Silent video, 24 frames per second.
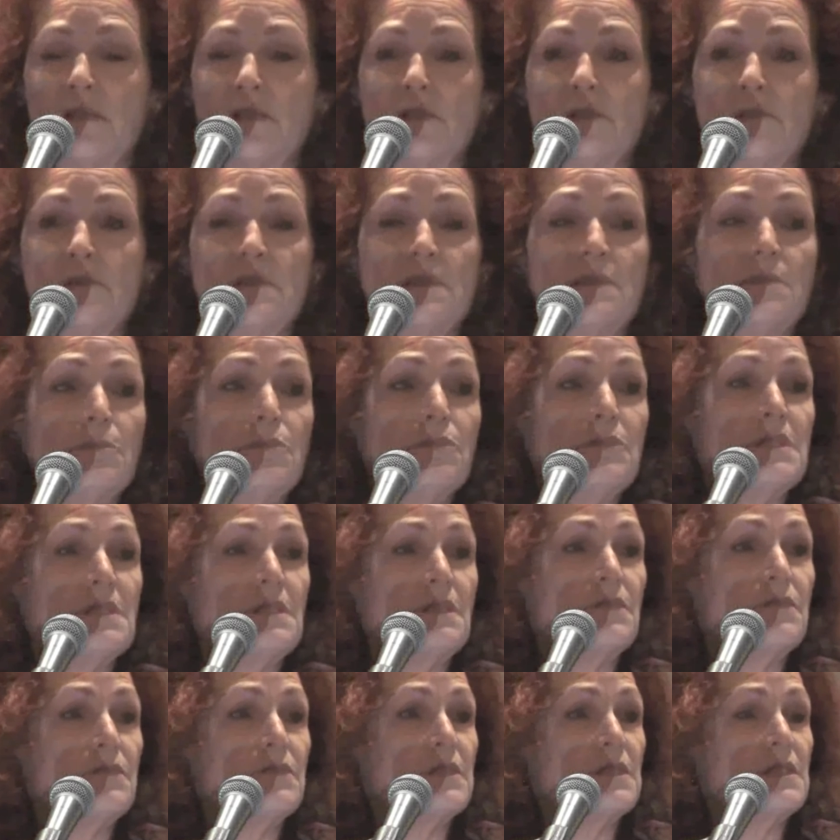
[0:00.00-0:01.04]
She was in
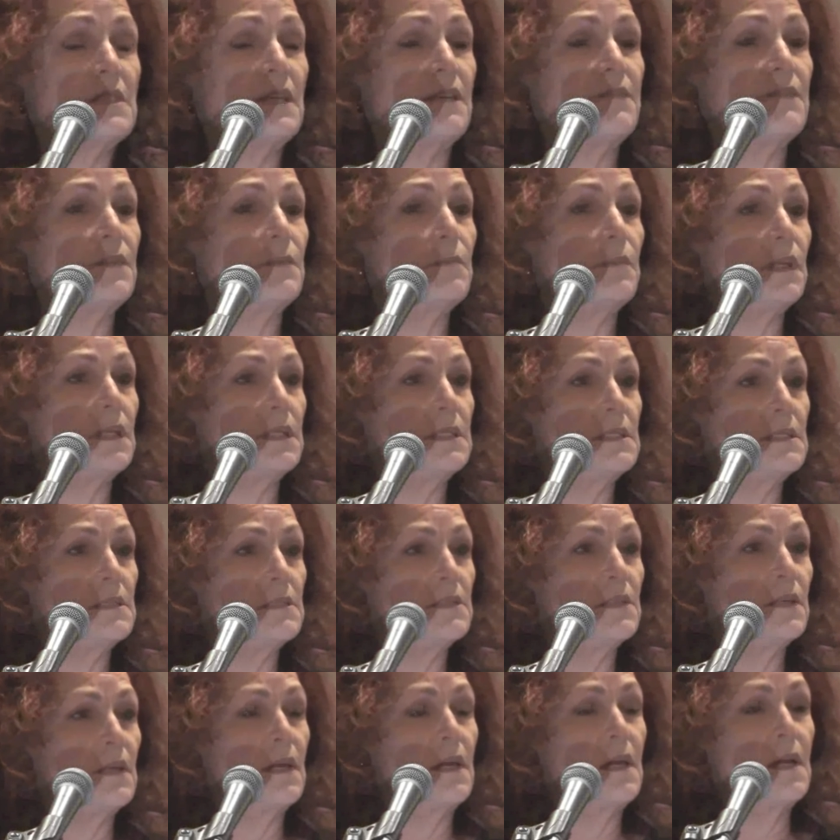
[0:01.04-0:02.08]
prison for 7
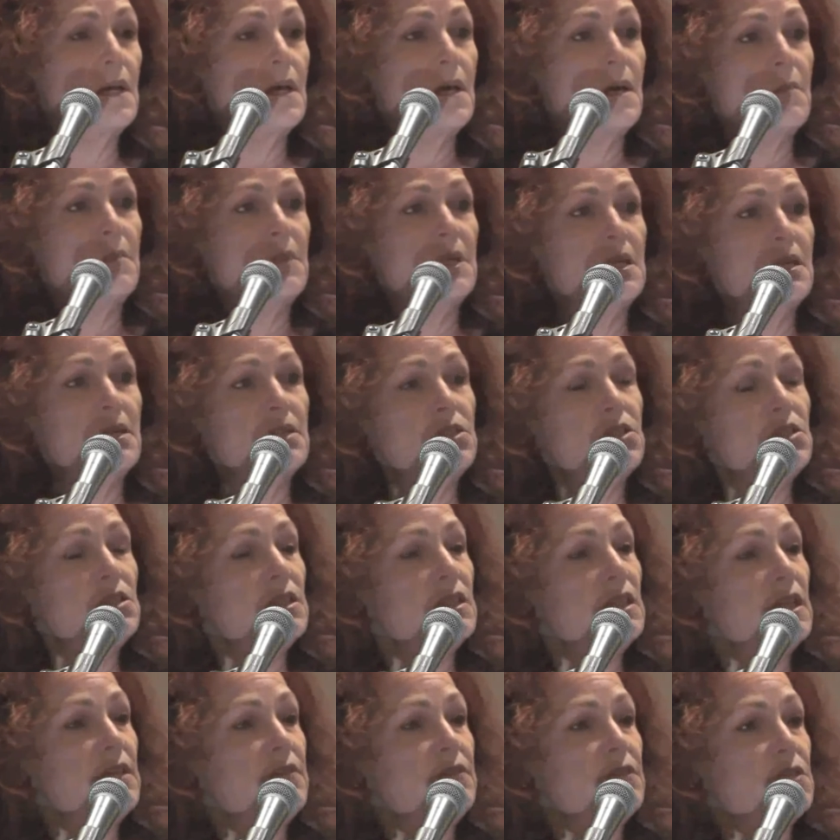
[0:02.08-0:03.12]
months because she
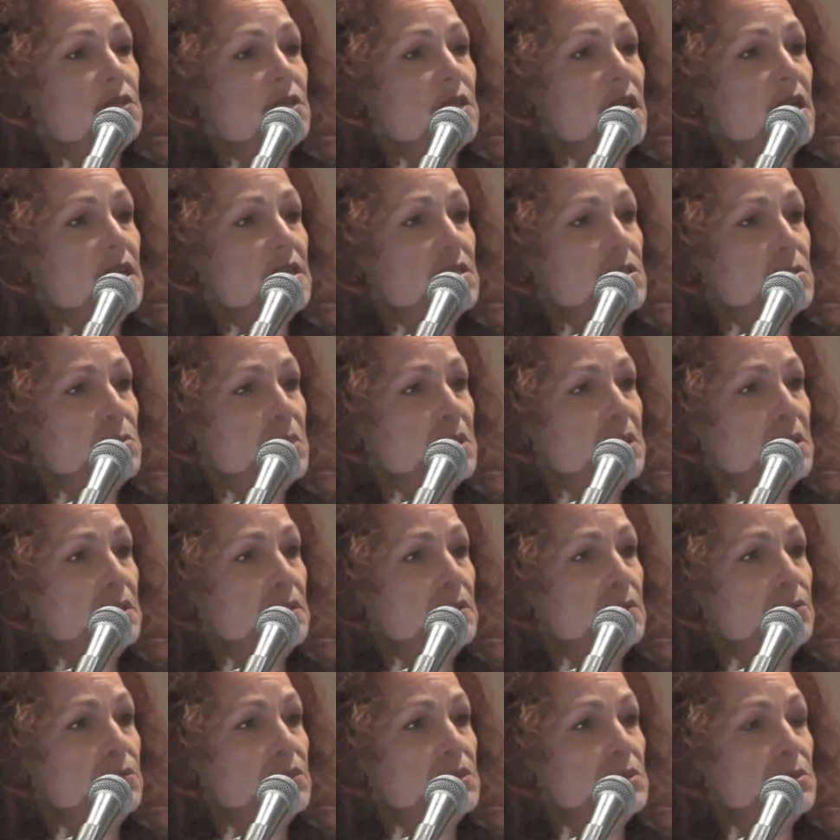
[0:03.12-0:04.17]
left her
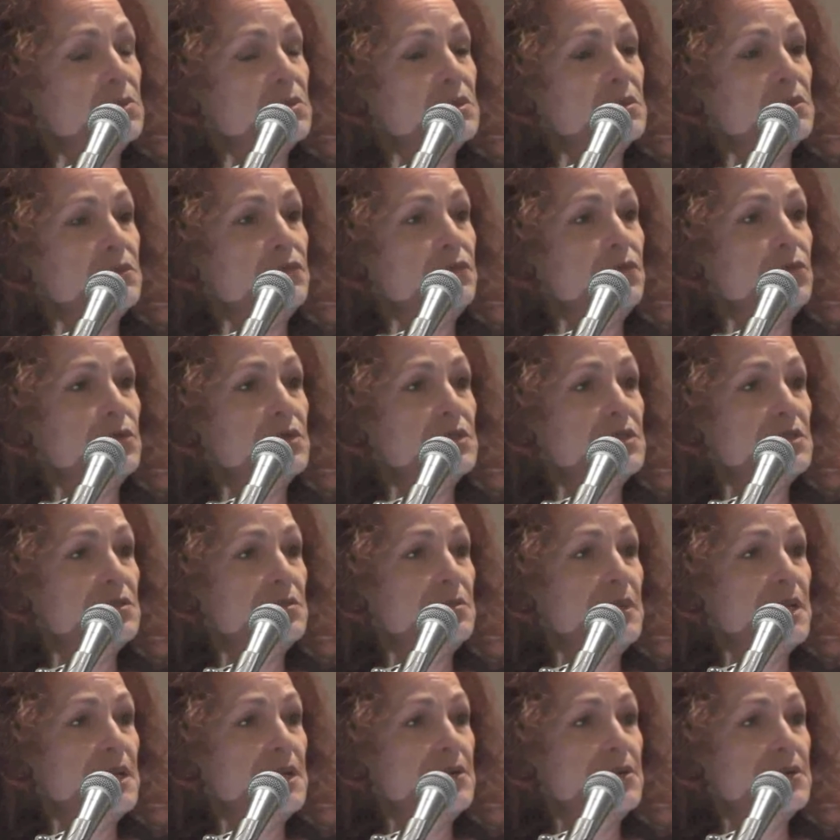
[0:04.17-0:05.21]
husband, which was a forced
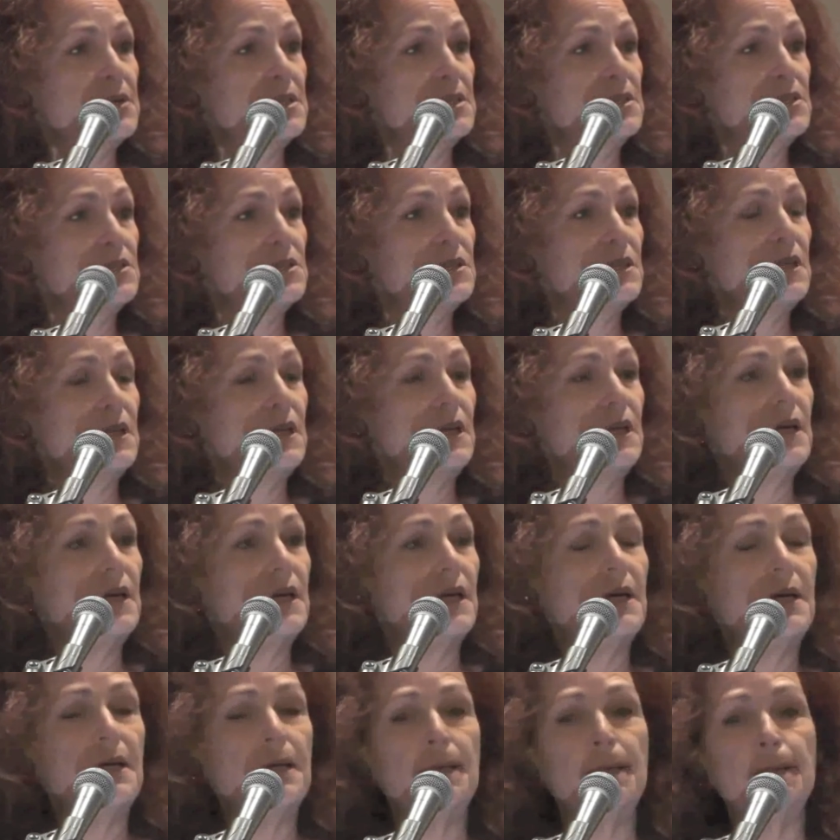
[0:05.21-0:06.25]
marriage,
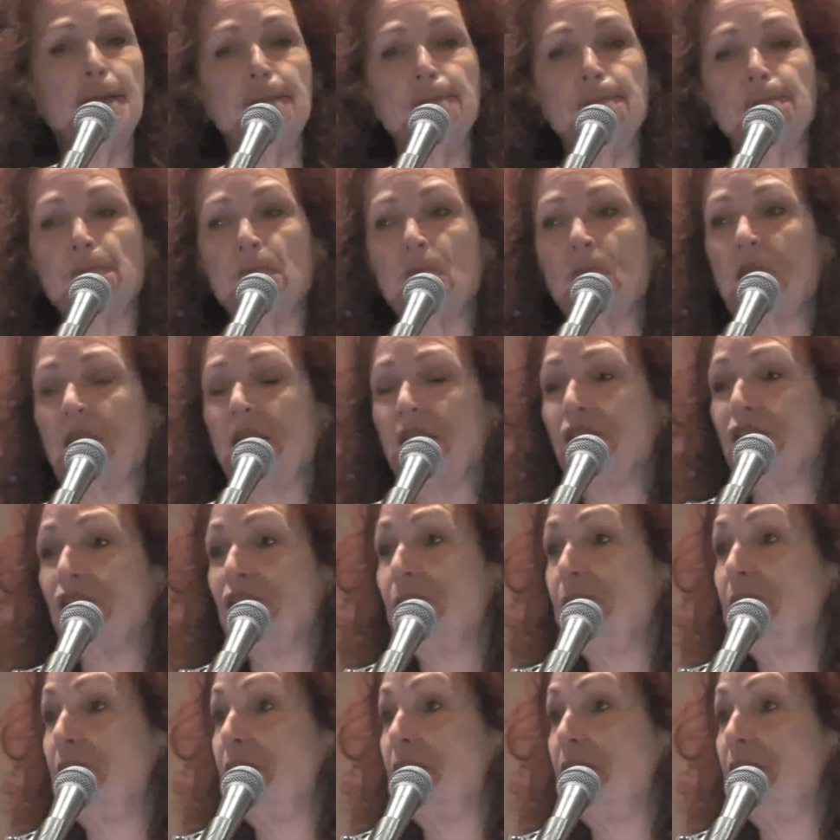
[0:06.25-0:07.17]
and she